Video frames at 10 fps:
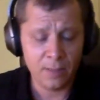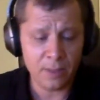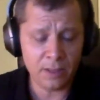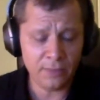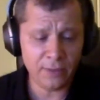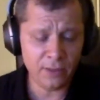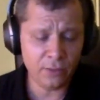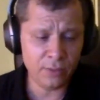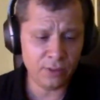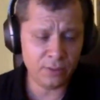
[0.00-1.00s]
But if I need
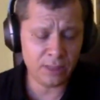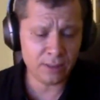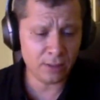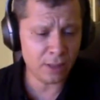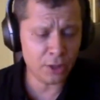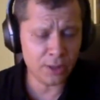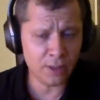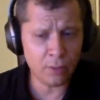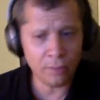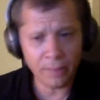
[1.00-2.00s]
to resume that, so Asia is
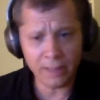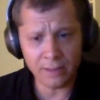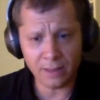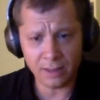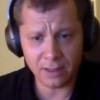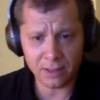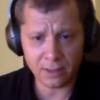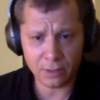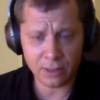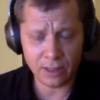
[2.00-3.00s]
our main target
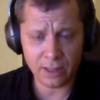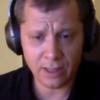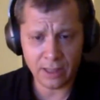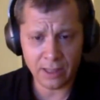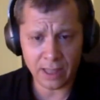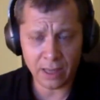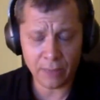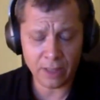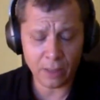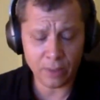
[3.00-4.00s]

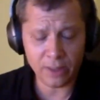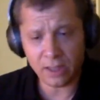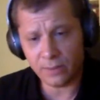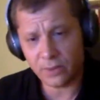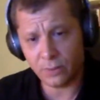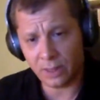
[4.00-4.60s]
area when it comes to